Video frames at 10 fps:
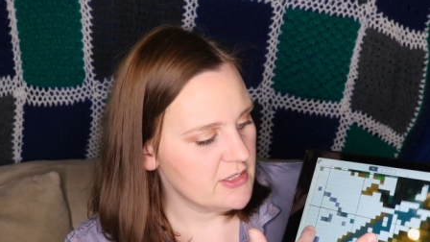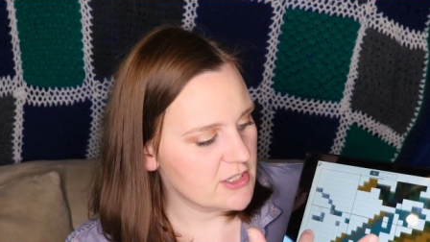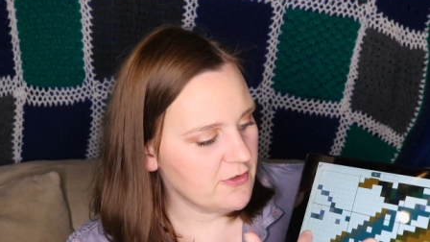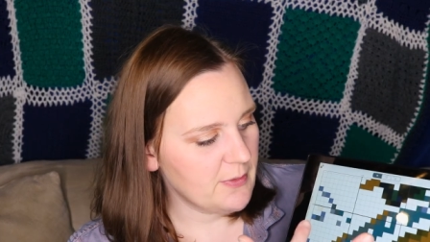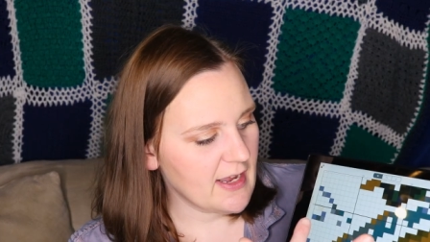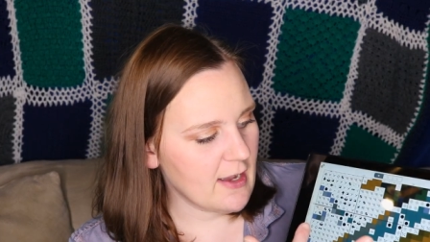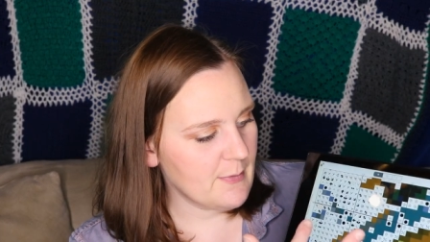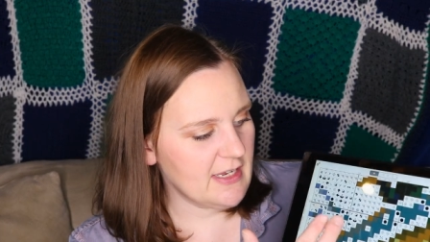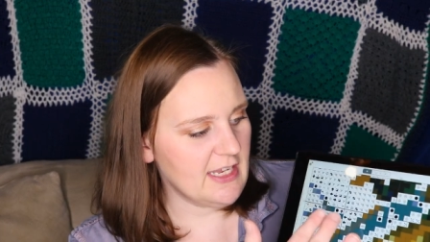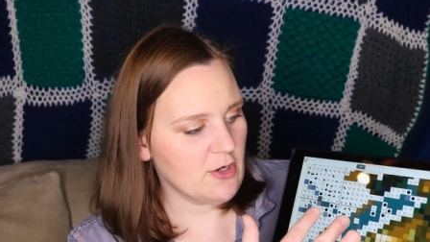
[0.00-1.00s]
So if we
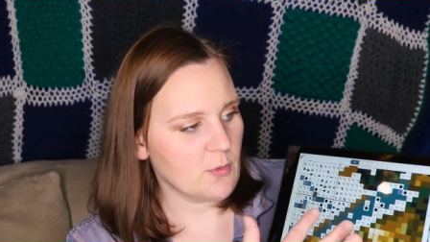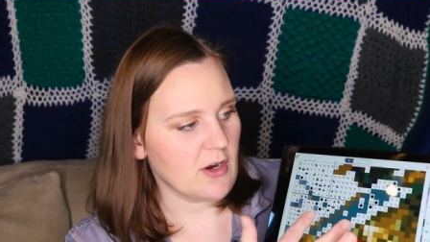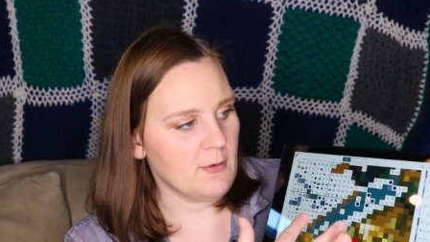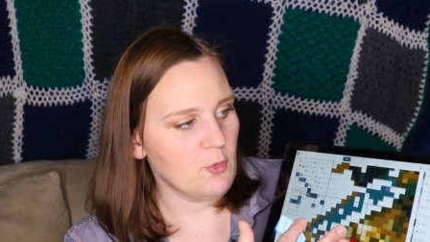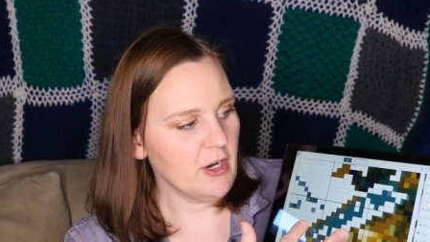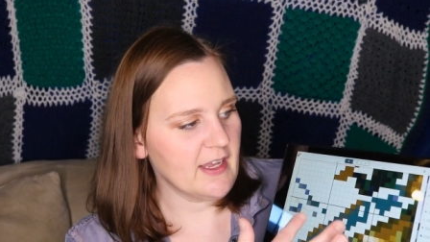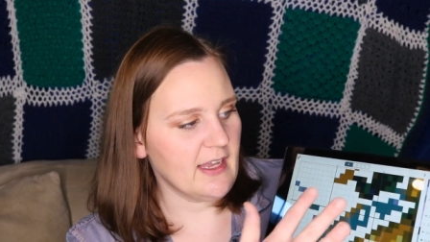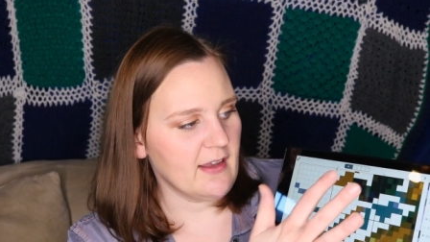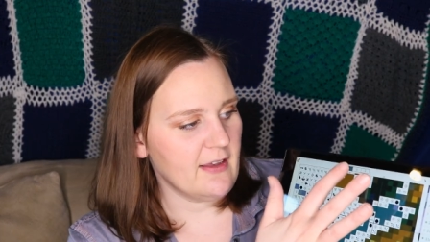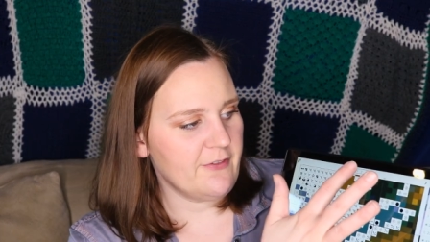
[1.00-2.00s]
come in here where I'm
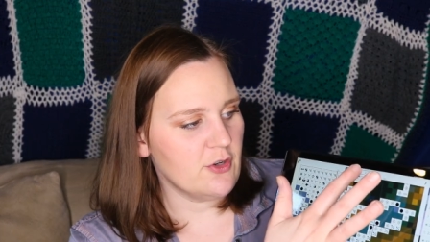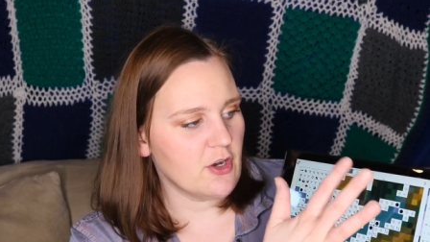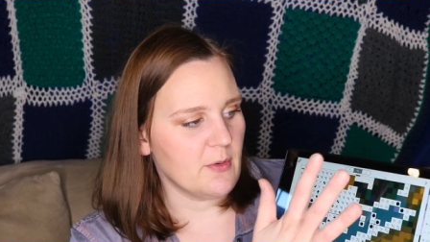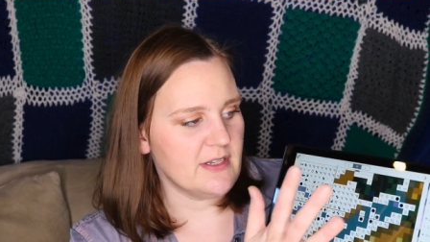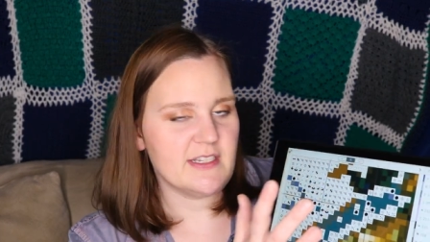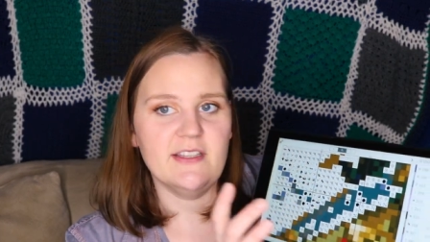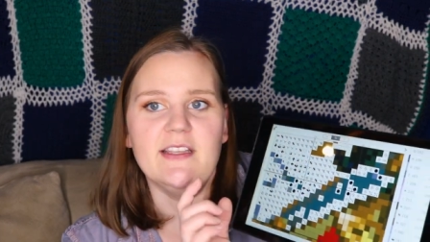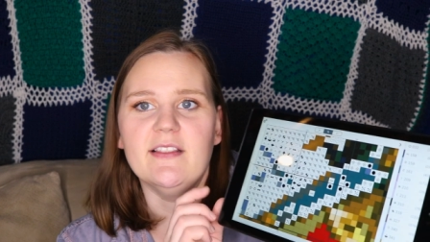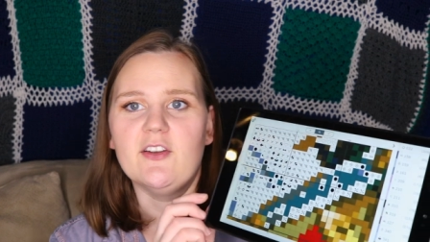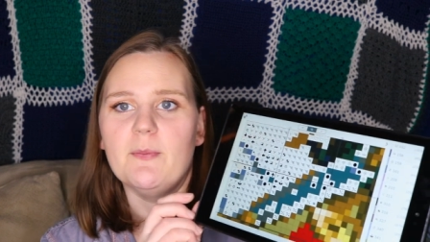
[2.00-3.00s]
working, if you go into
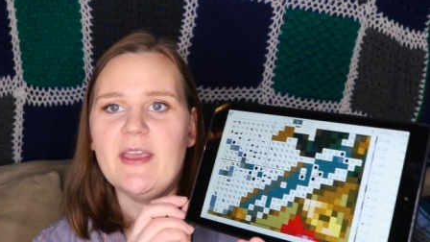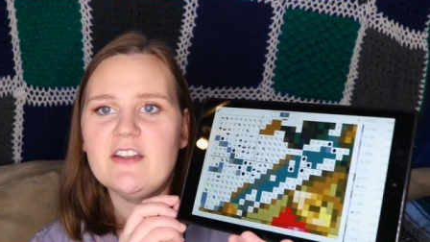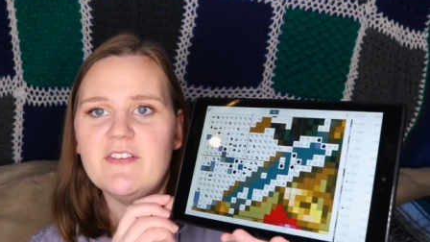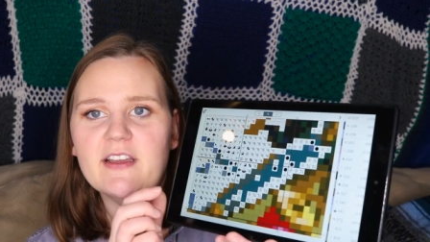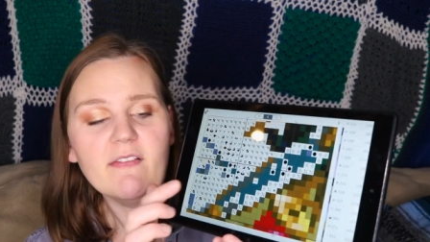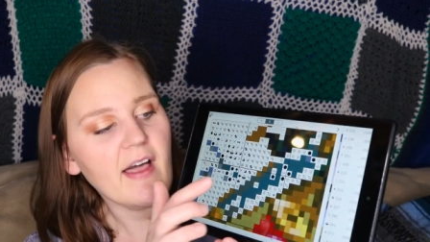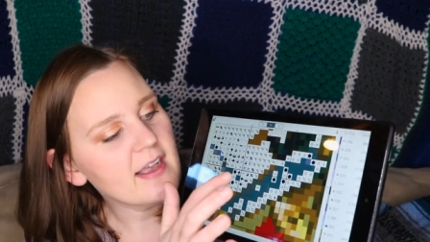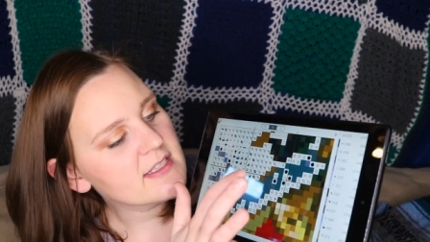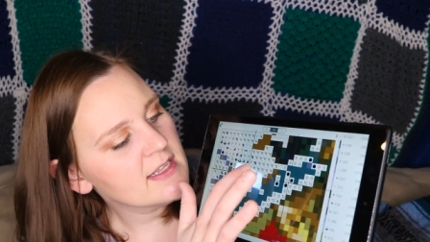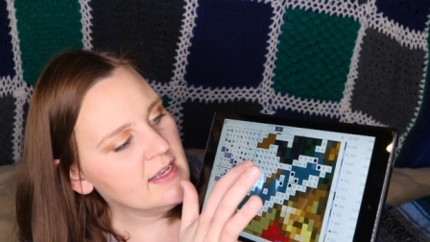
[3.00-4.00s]
the little magnifying
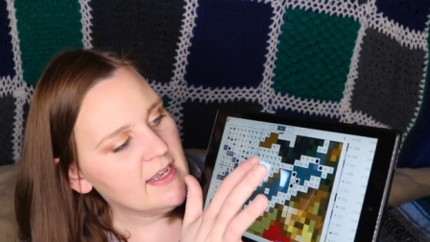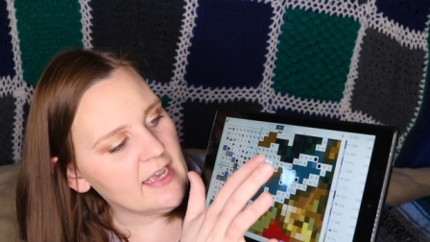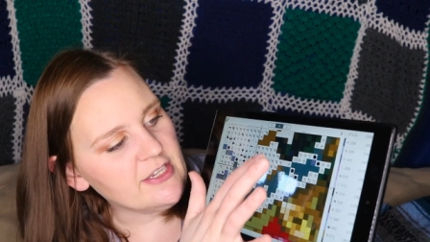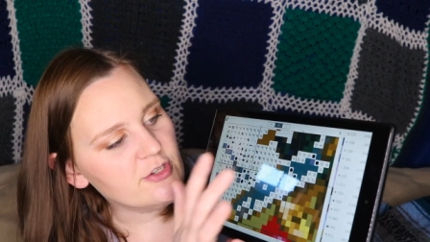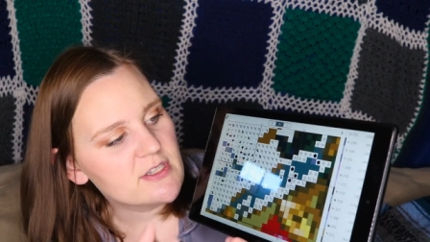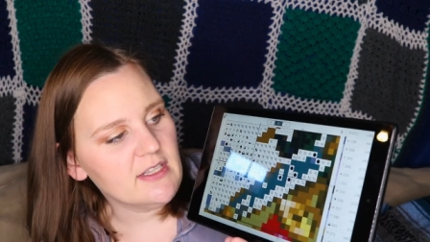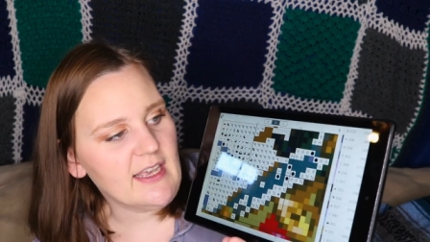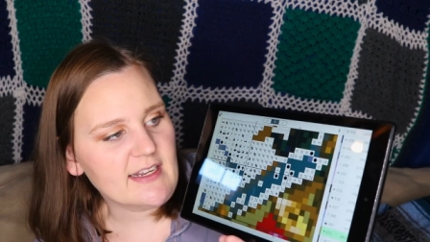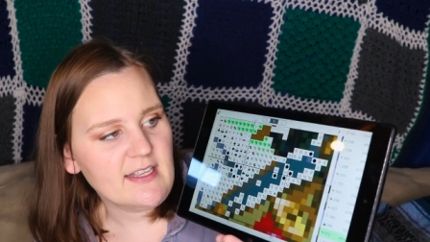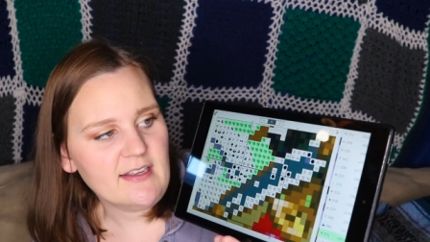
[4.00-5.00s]
glass and you
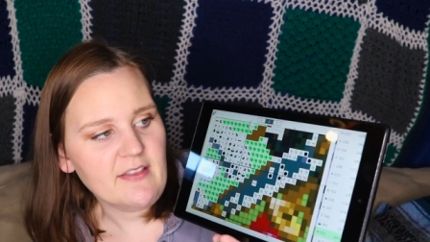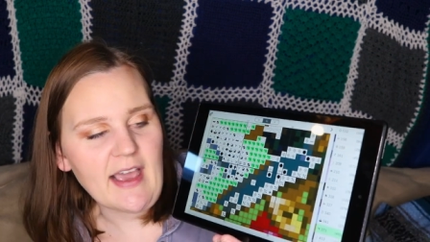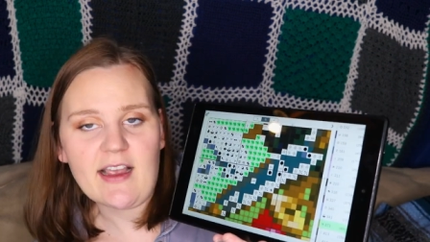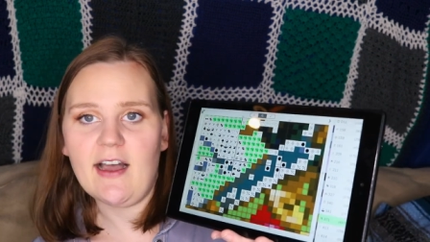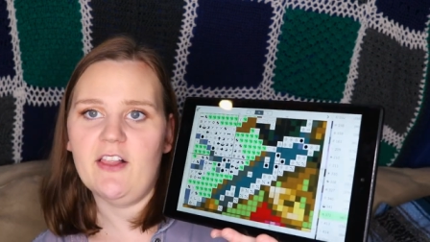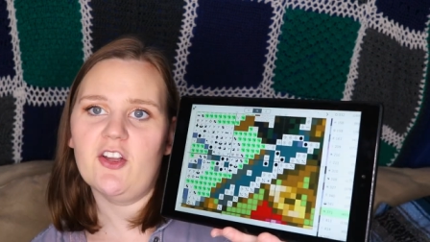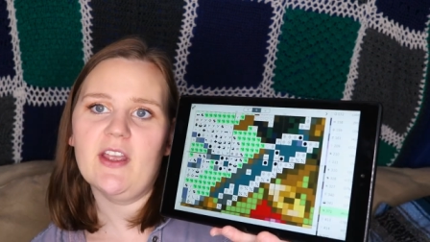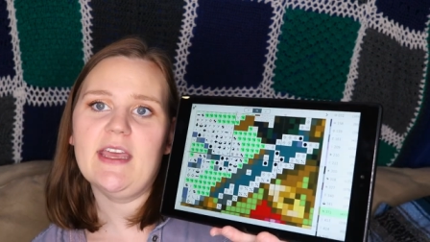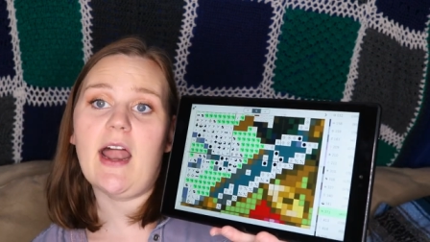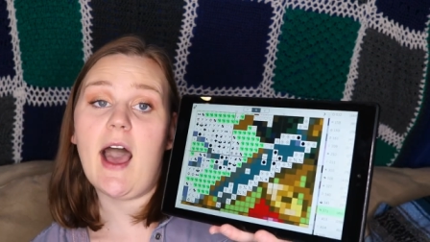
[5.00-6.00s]
select that
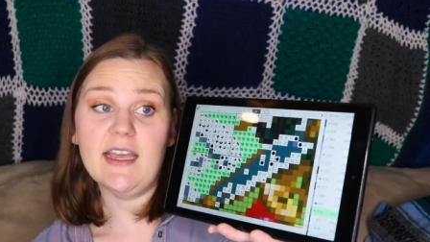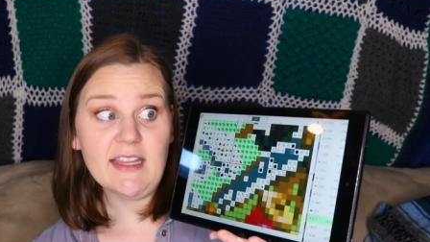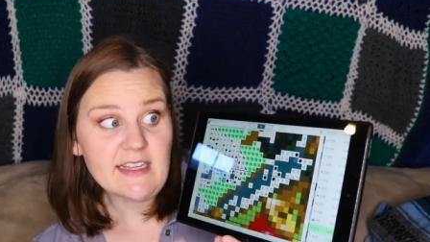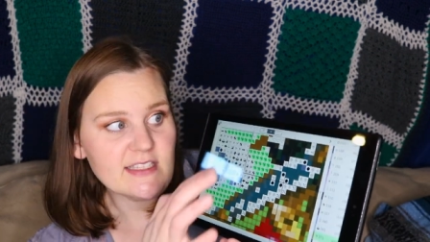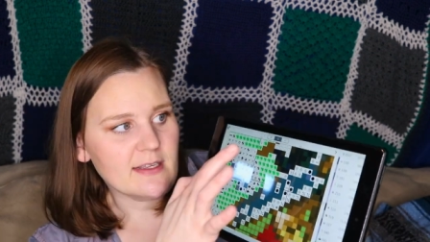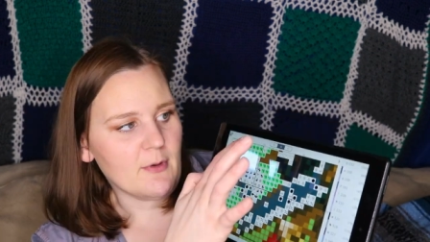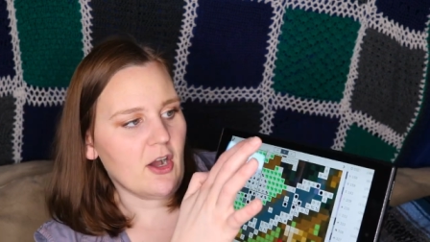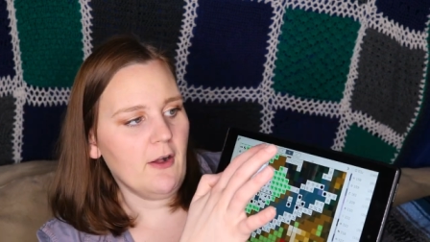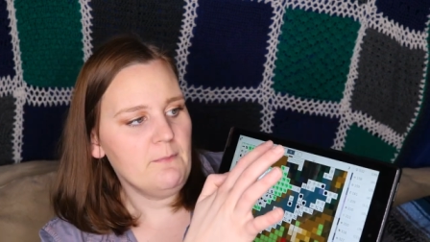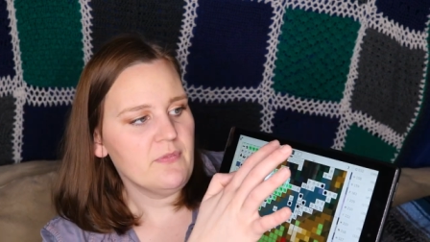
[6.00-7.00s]
color, it highlights them
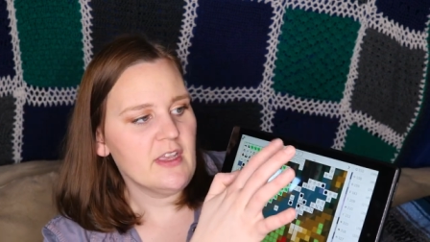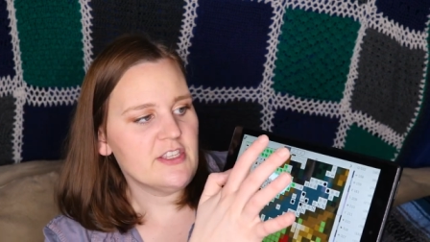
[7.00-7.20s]
all.